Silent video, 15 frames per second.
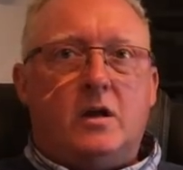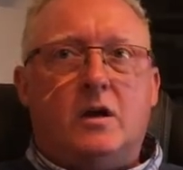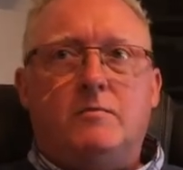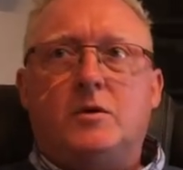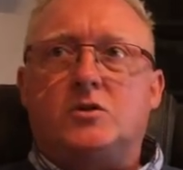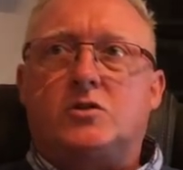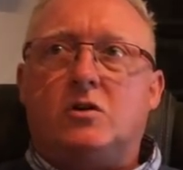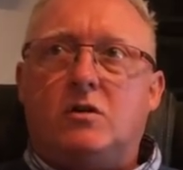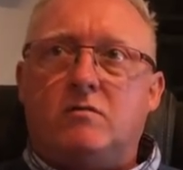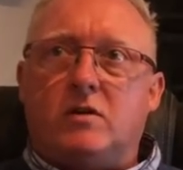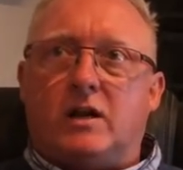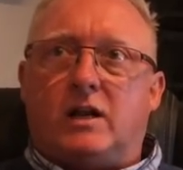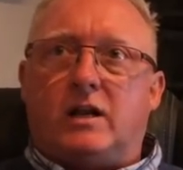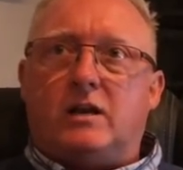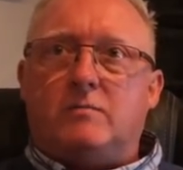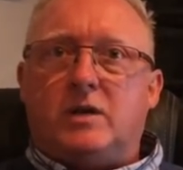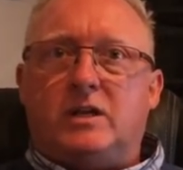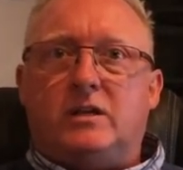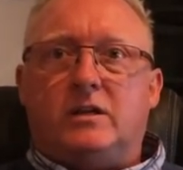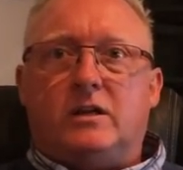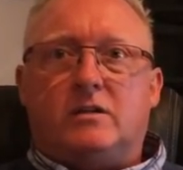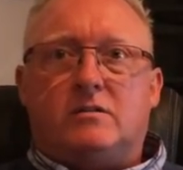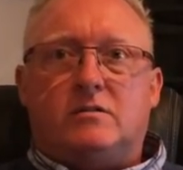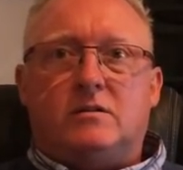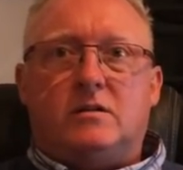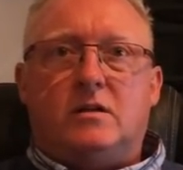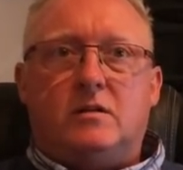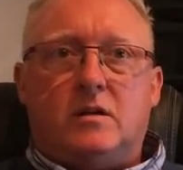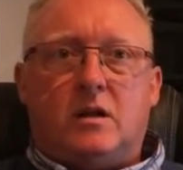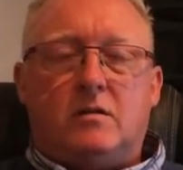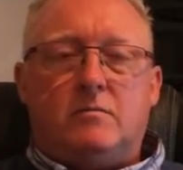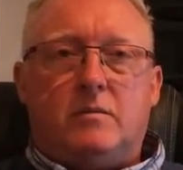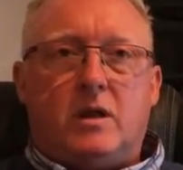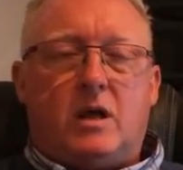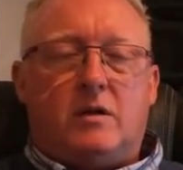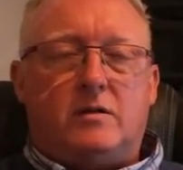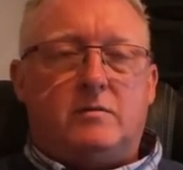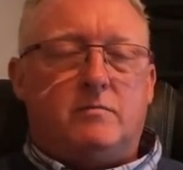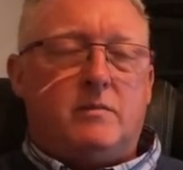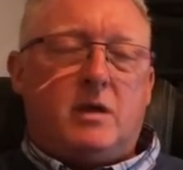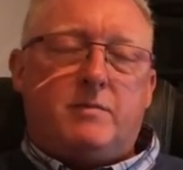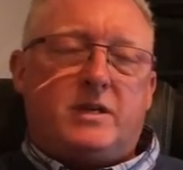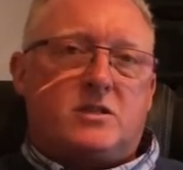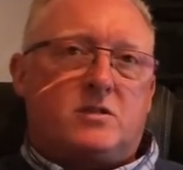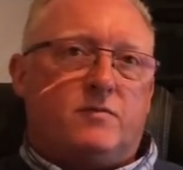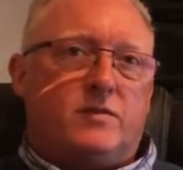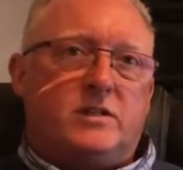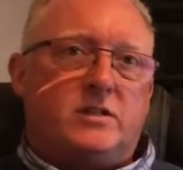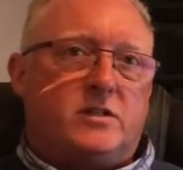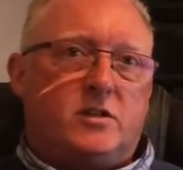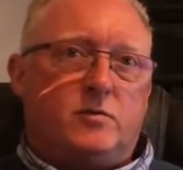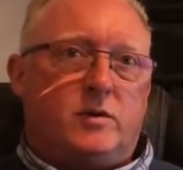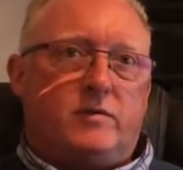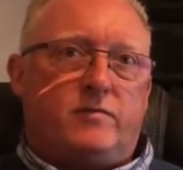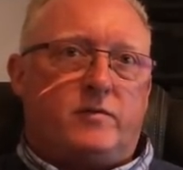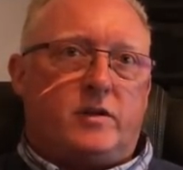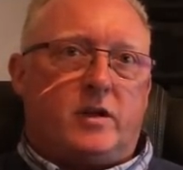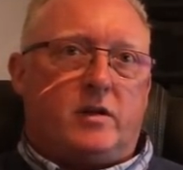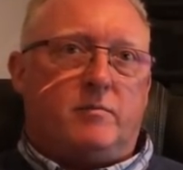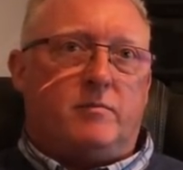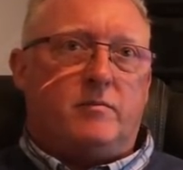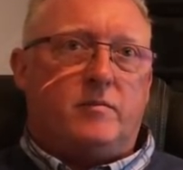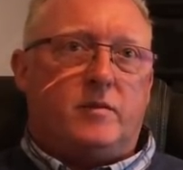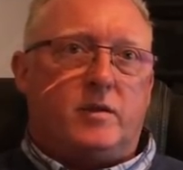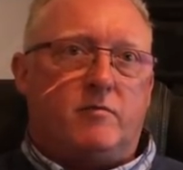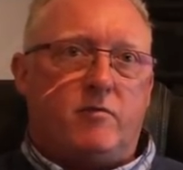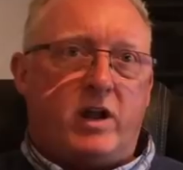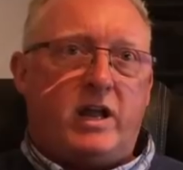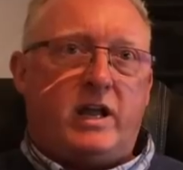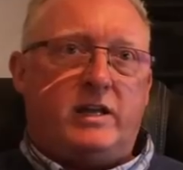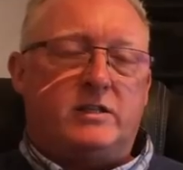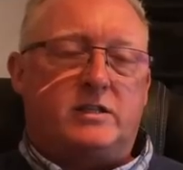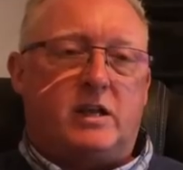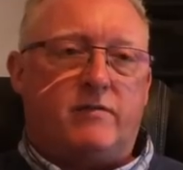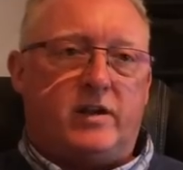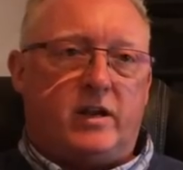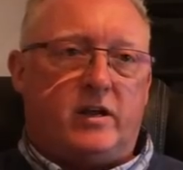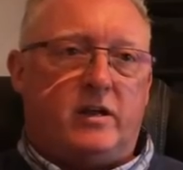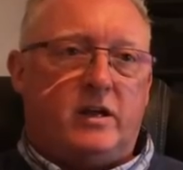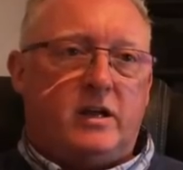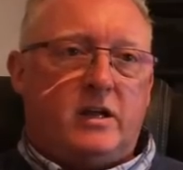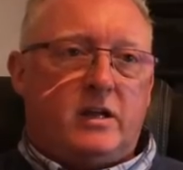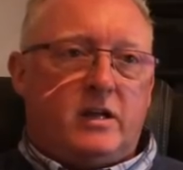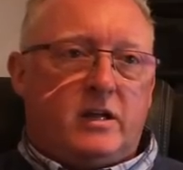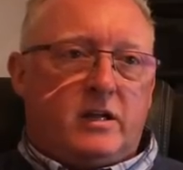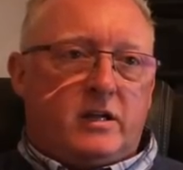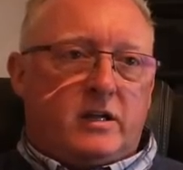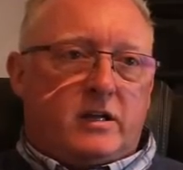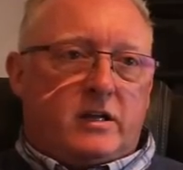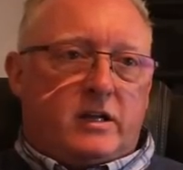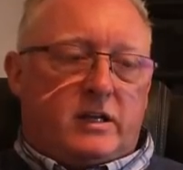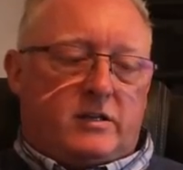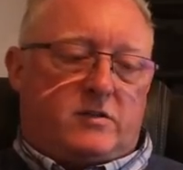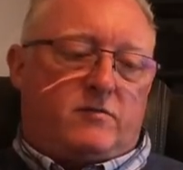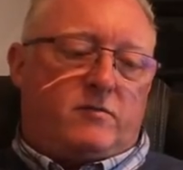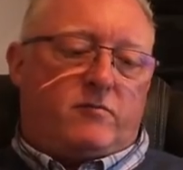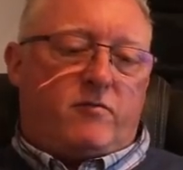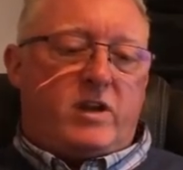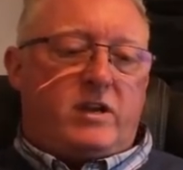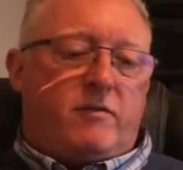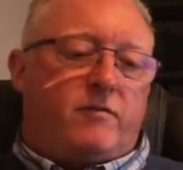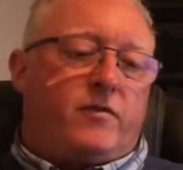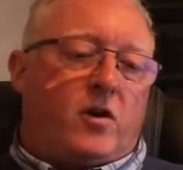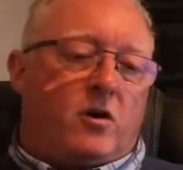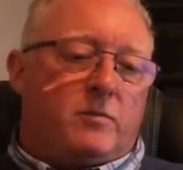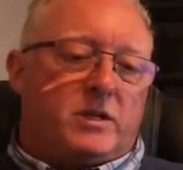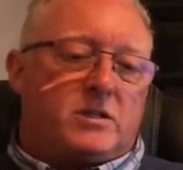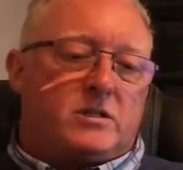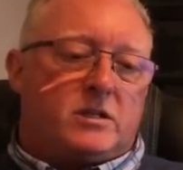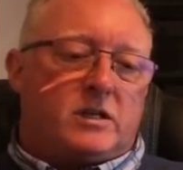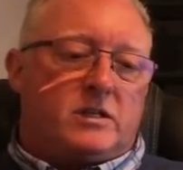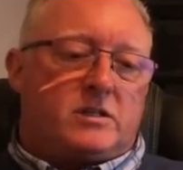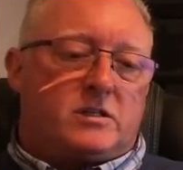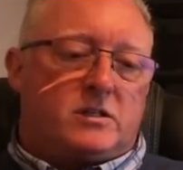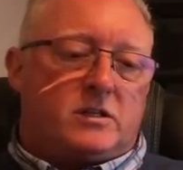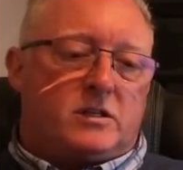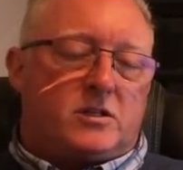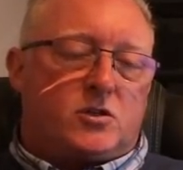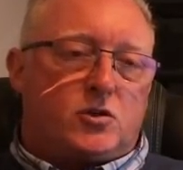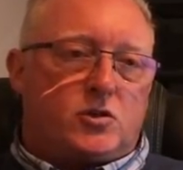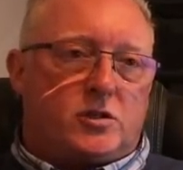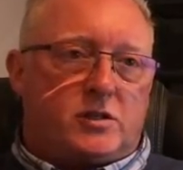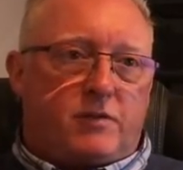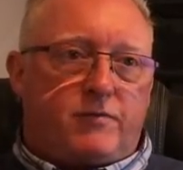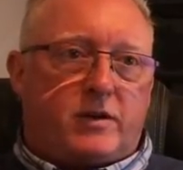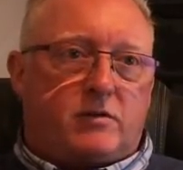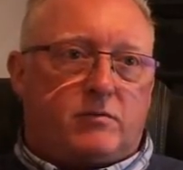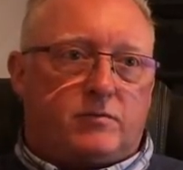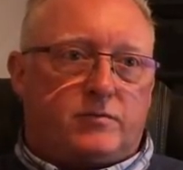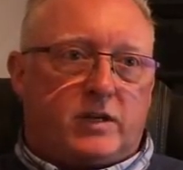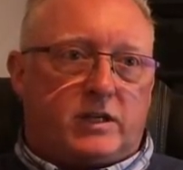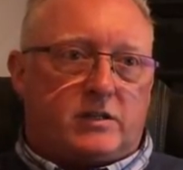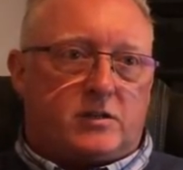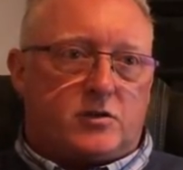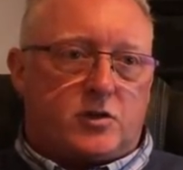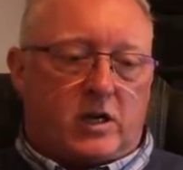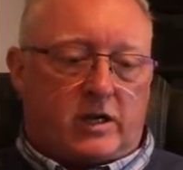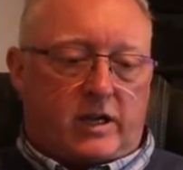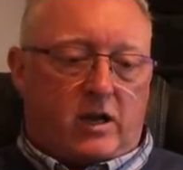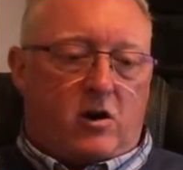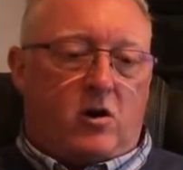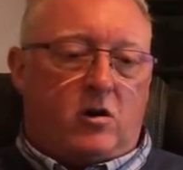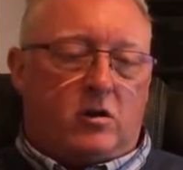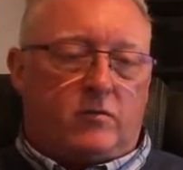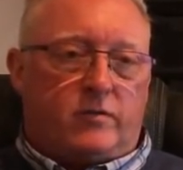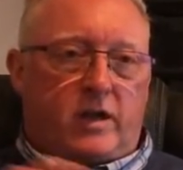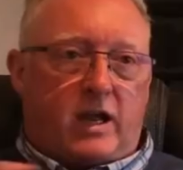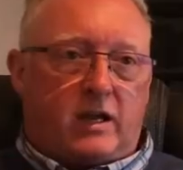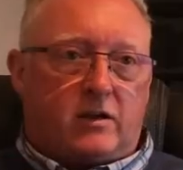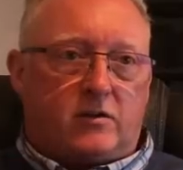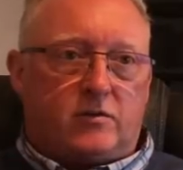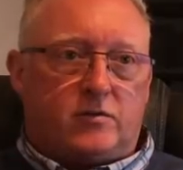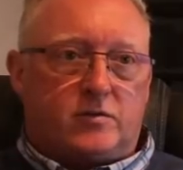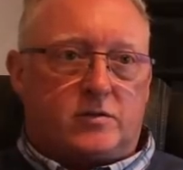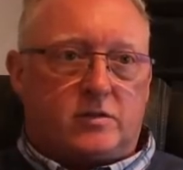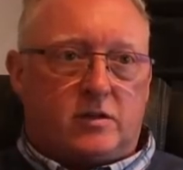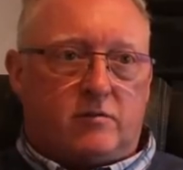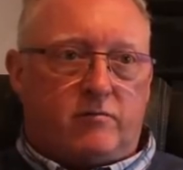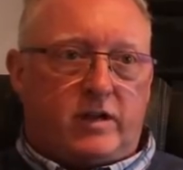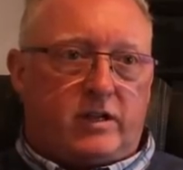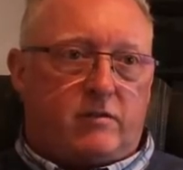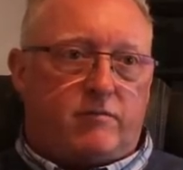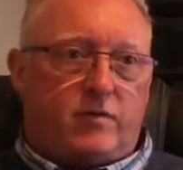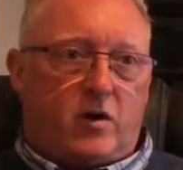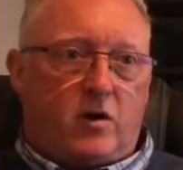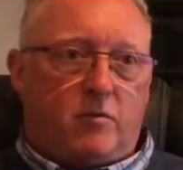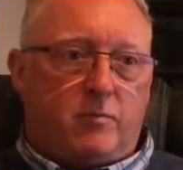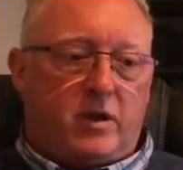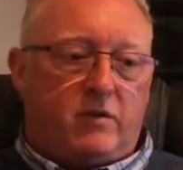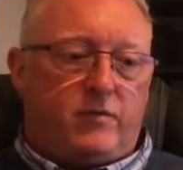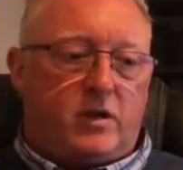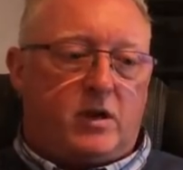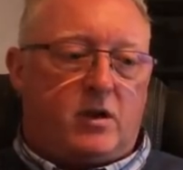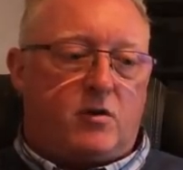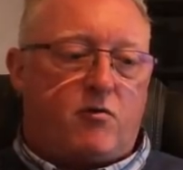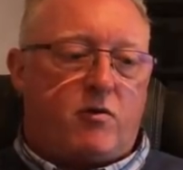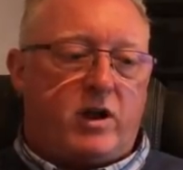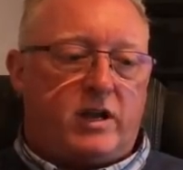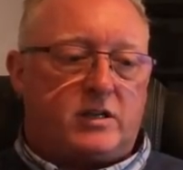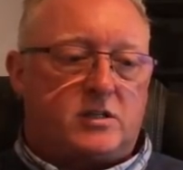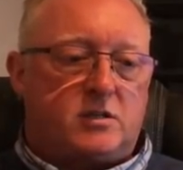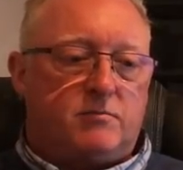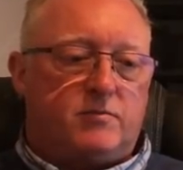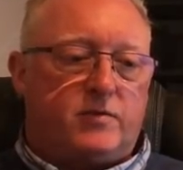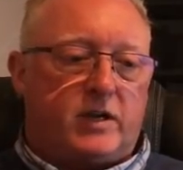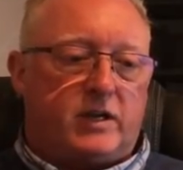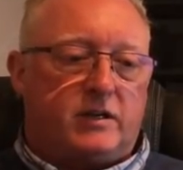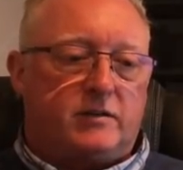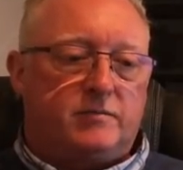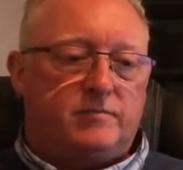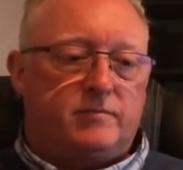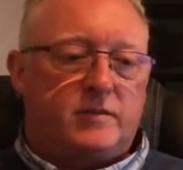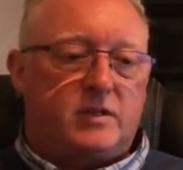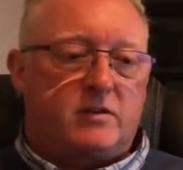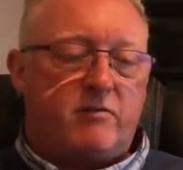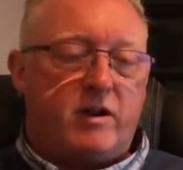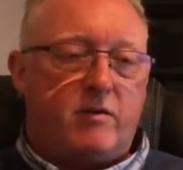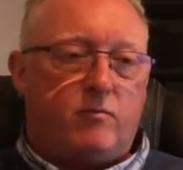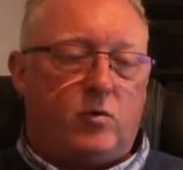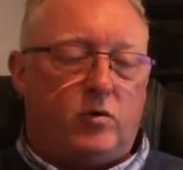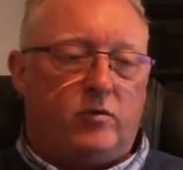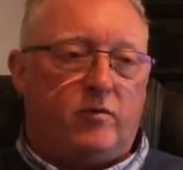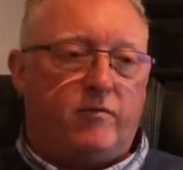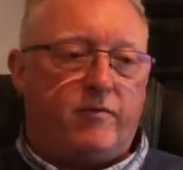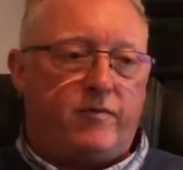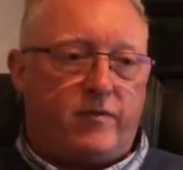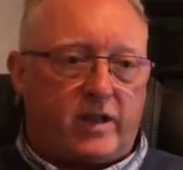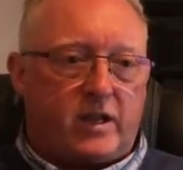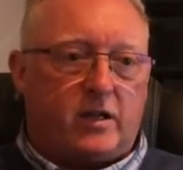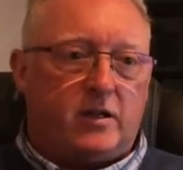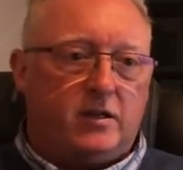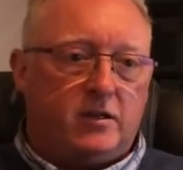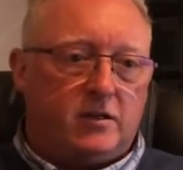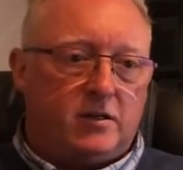I'm not sure, really. I mean, maybe it's something to do with the ratings, giving a... Reading form is such a difficult thing to try and get all of the angles and read the form, but if you can create something, create one figure,